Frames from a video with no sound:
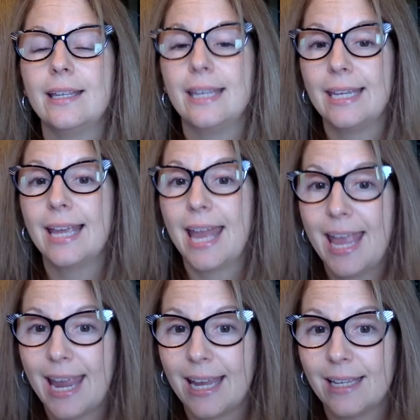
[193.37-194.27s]

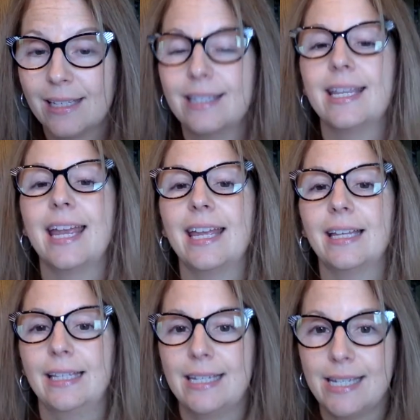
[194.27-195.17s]
EA saying
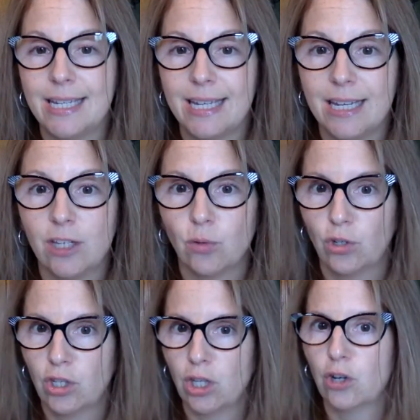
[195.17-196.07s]
E. So
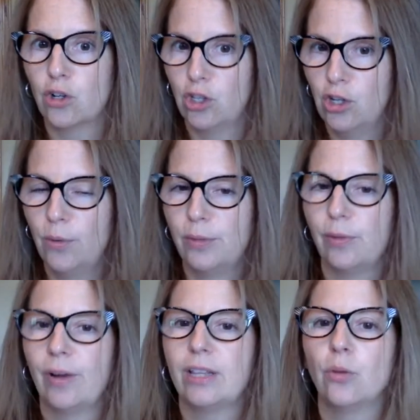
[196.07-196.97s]
just a little clue as we
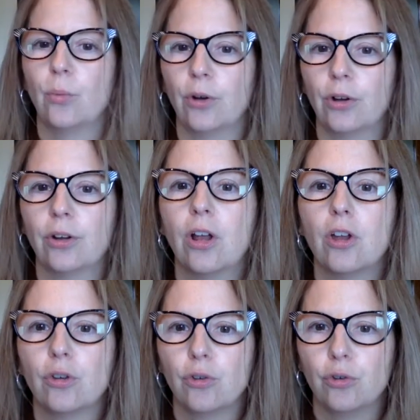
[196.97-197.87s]
write the word
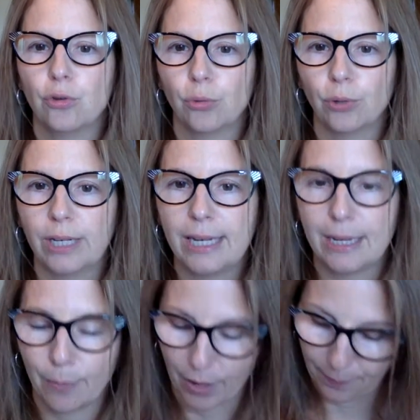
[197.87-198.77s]

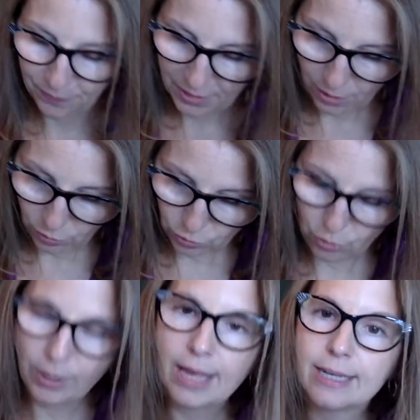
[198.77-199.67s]
dream. So
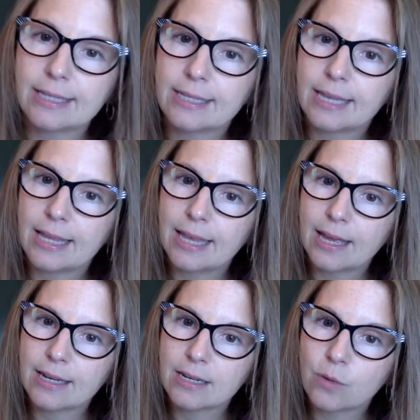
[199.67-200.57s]
go ahead and say
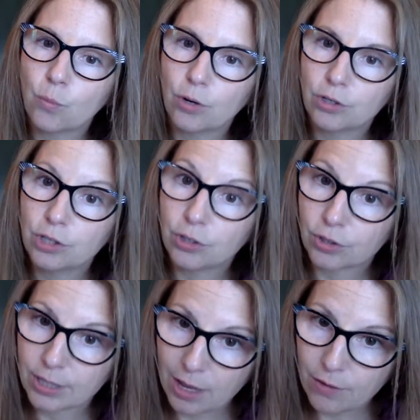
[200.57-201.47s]
that word to
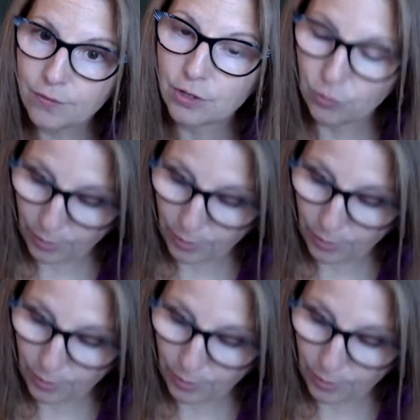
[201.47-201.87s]
yourself as you